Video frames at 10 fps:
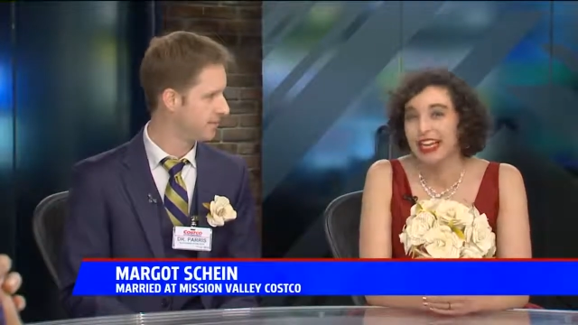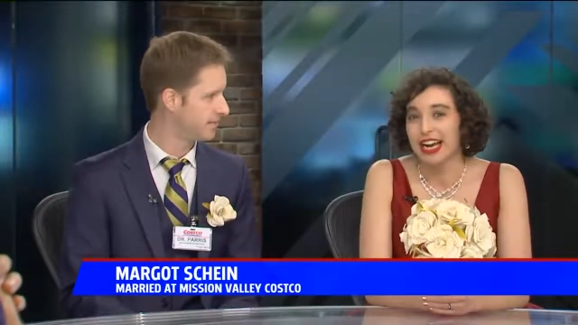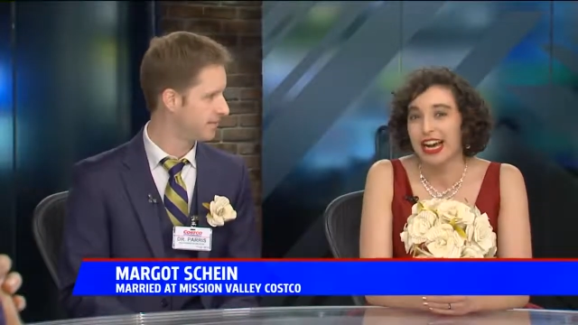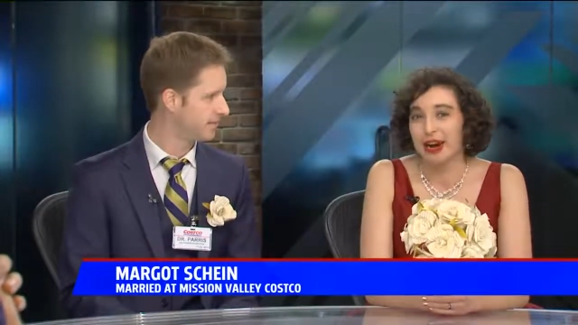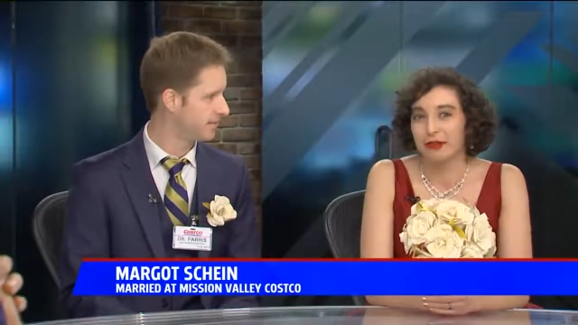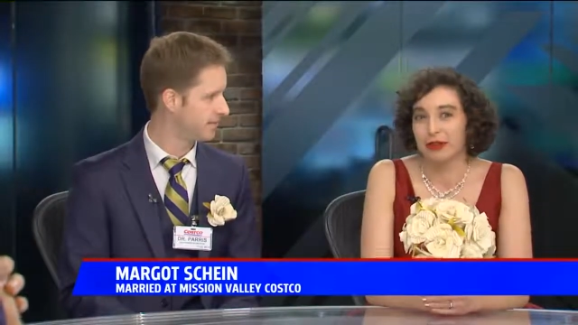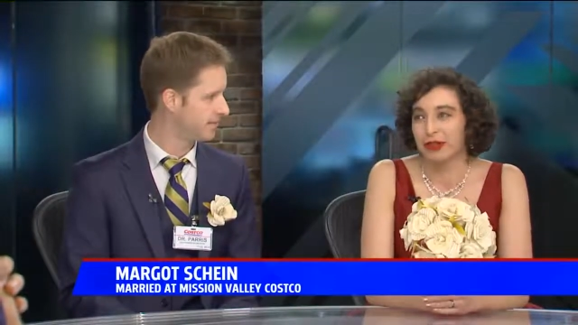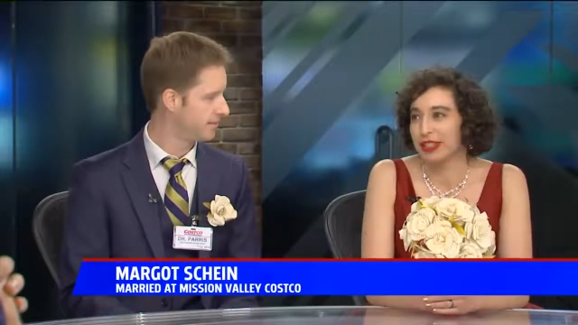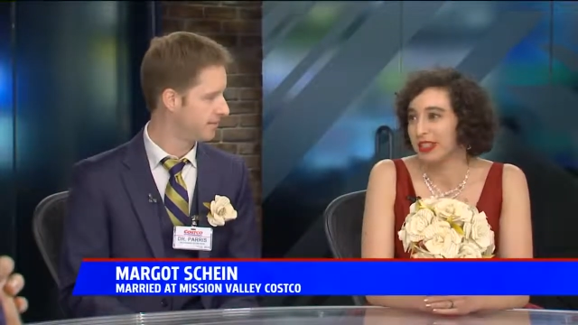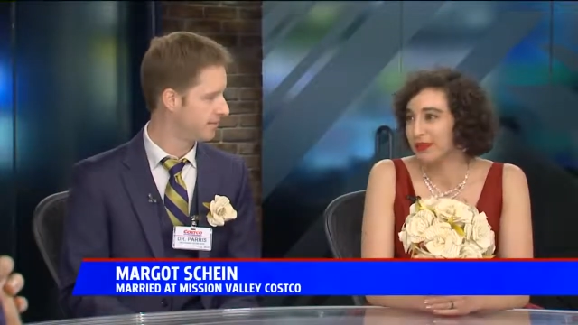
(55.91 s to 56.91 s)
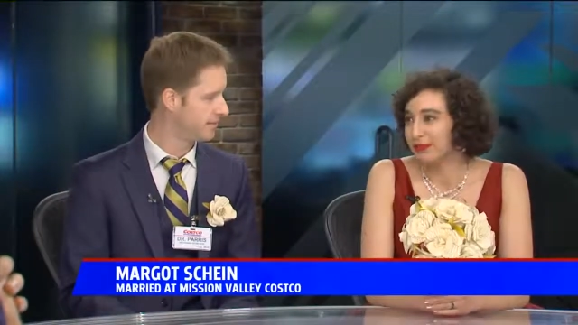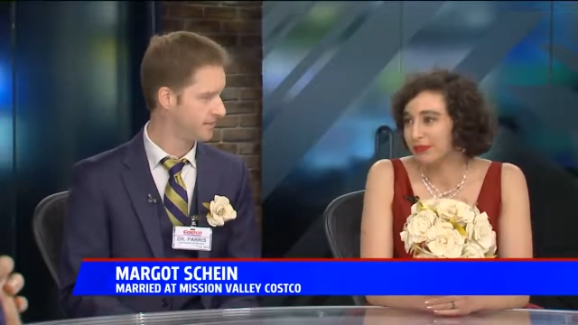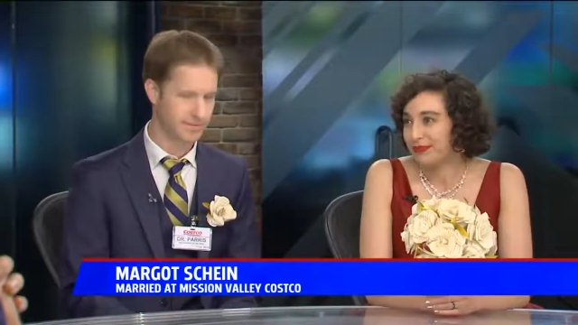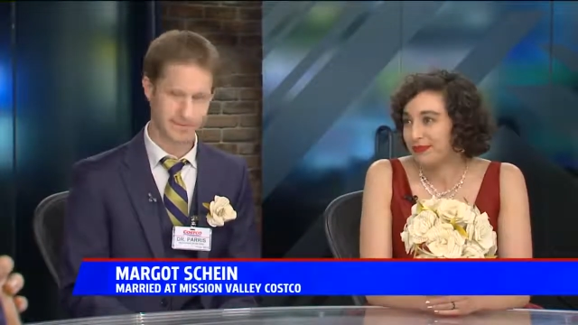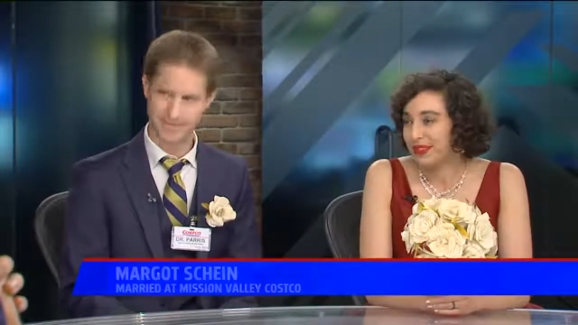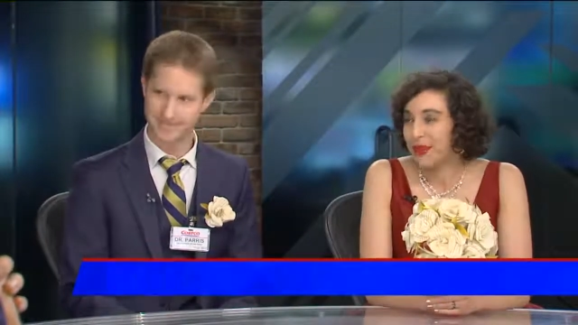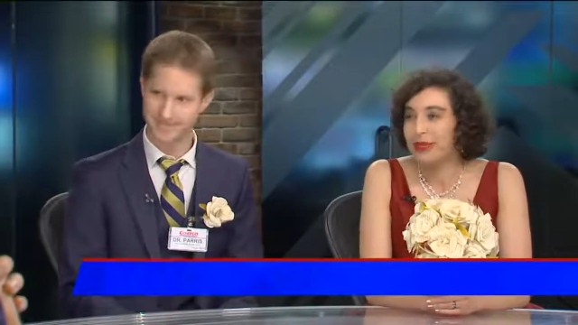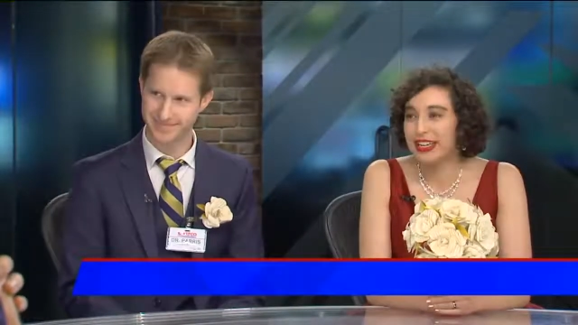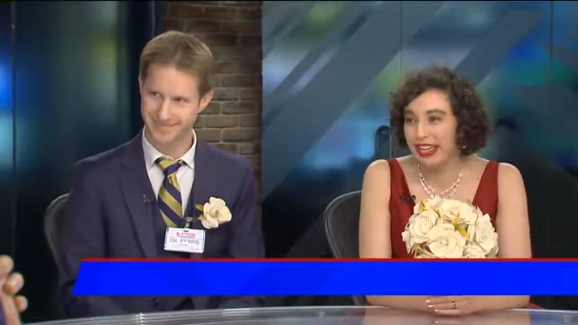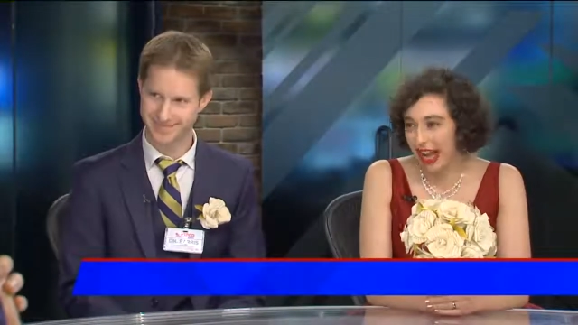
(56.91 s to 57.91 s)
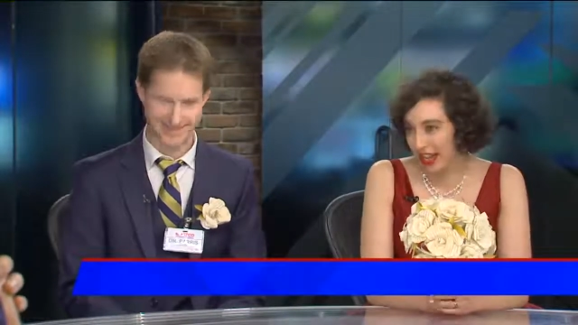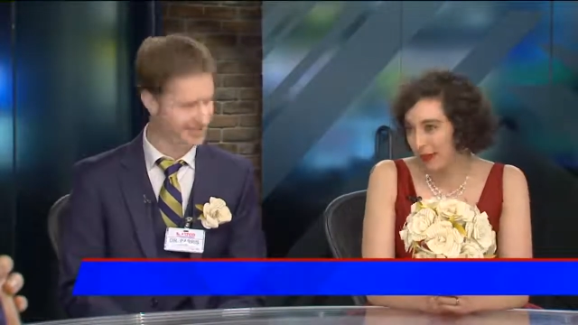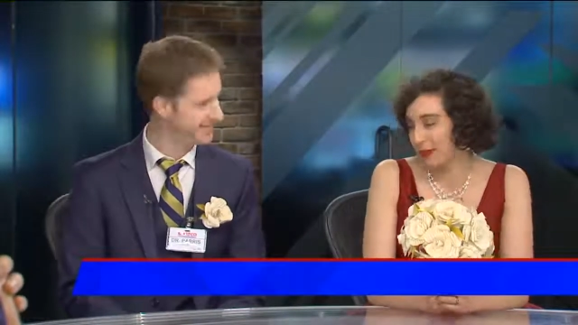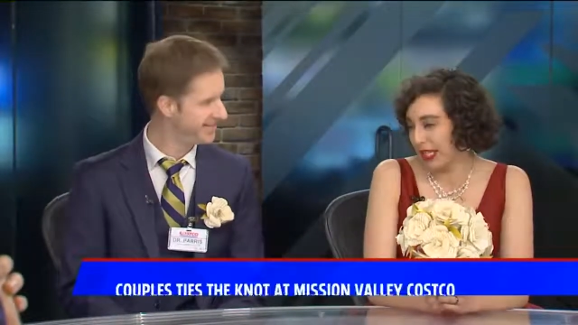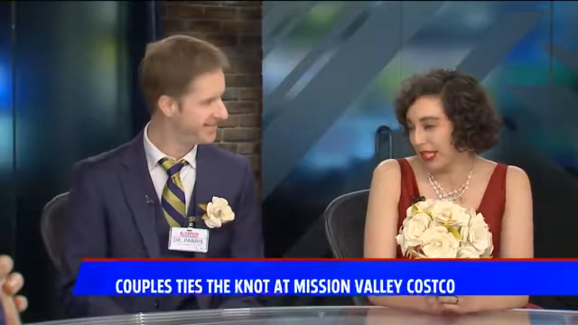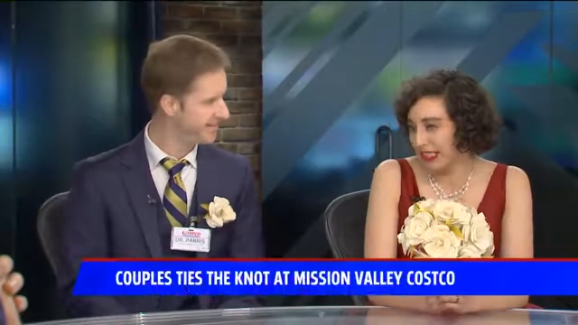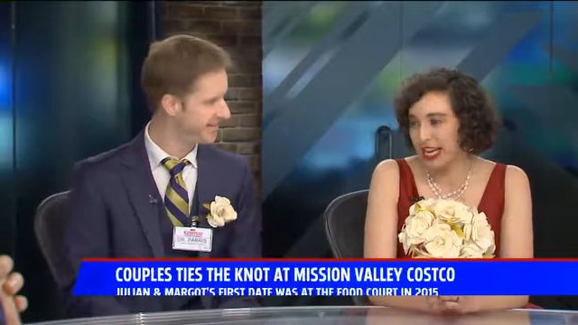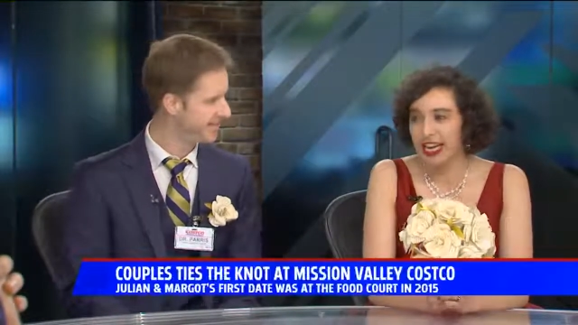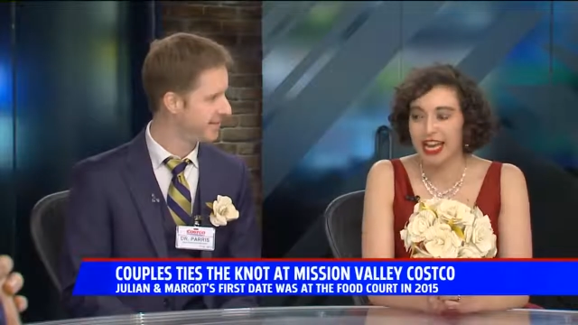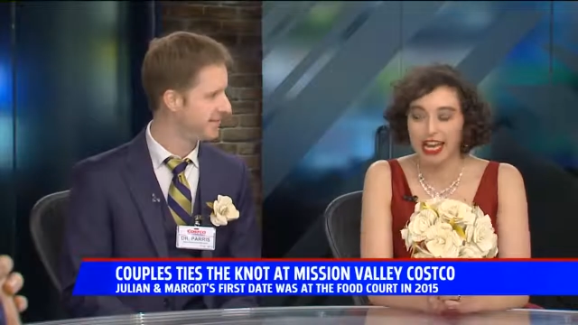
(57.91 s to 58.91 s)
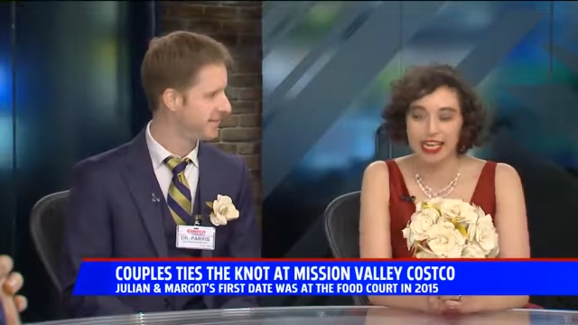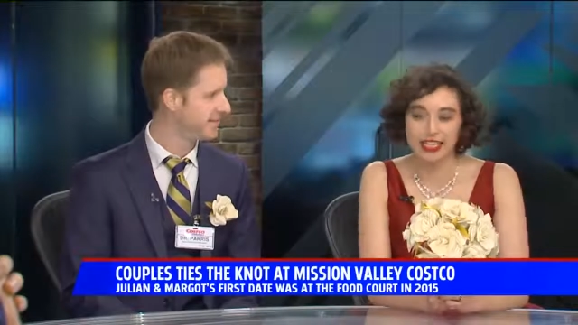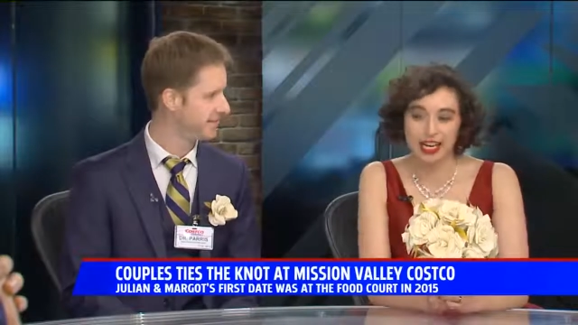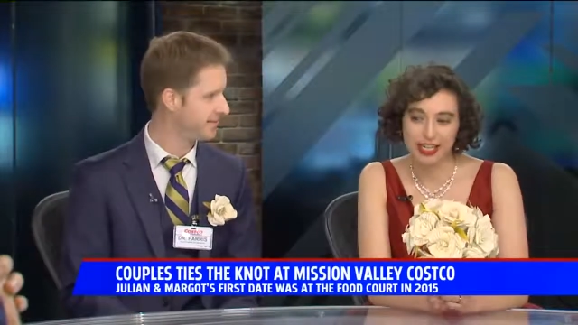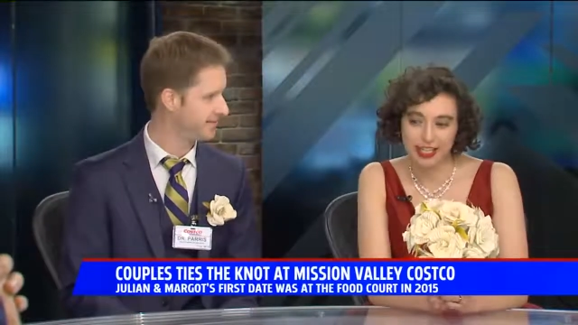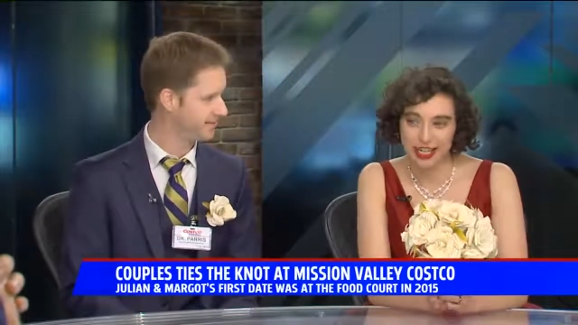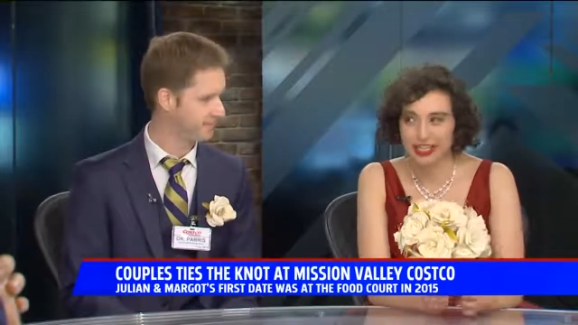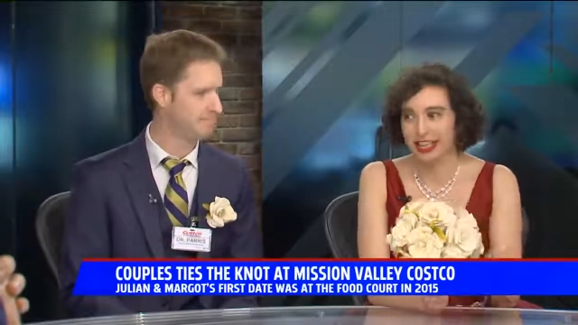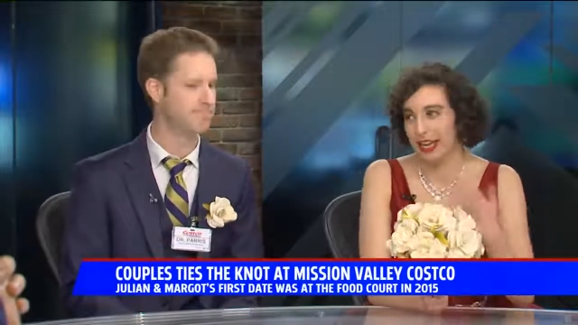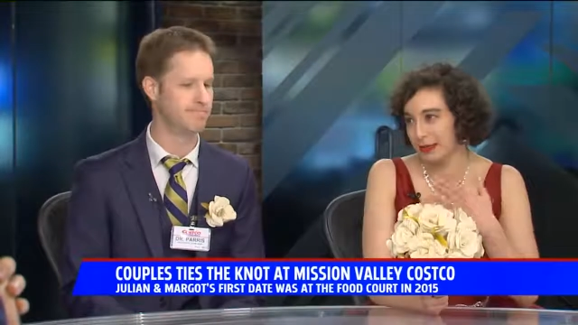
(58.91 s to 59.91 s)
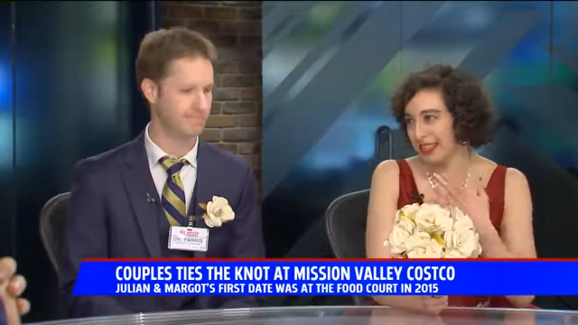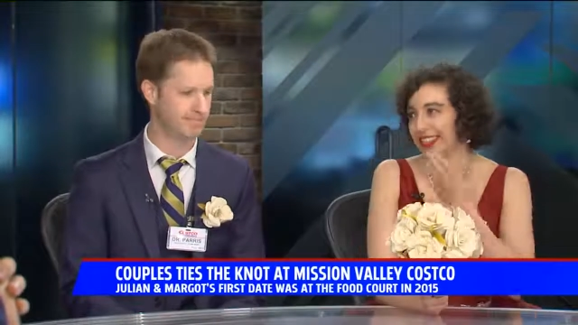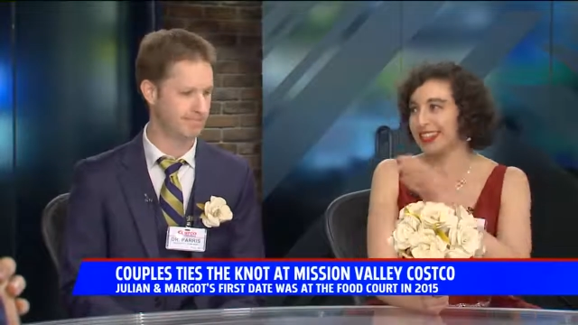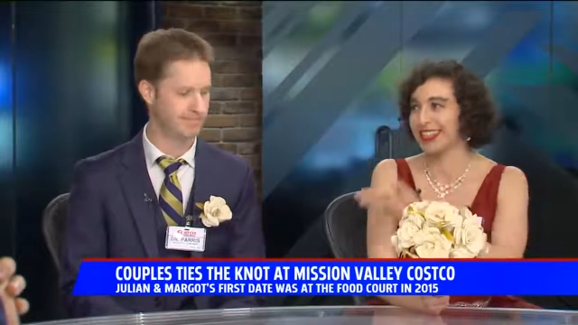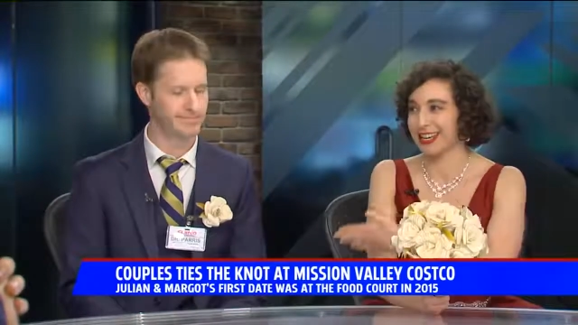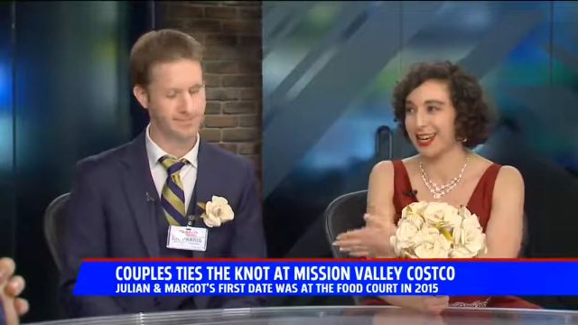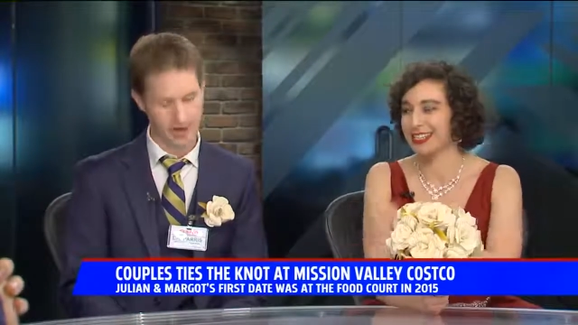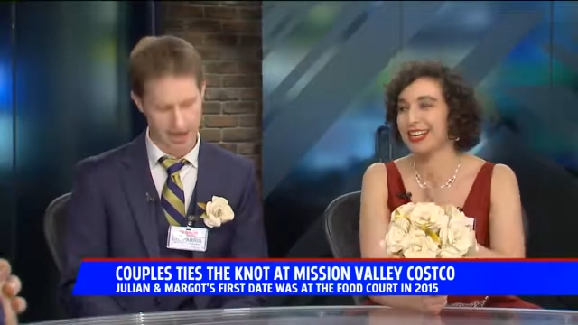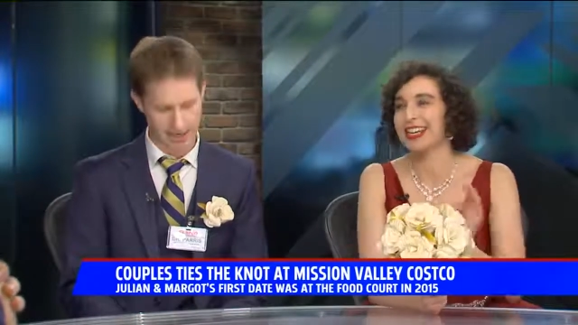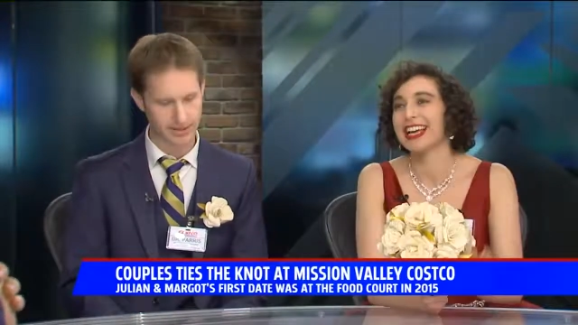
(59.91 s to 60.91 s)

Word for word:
Speaker 1: Um, like what, was, in the food court? We had pizza and hot dogs. I had pizza, he had a hot dog.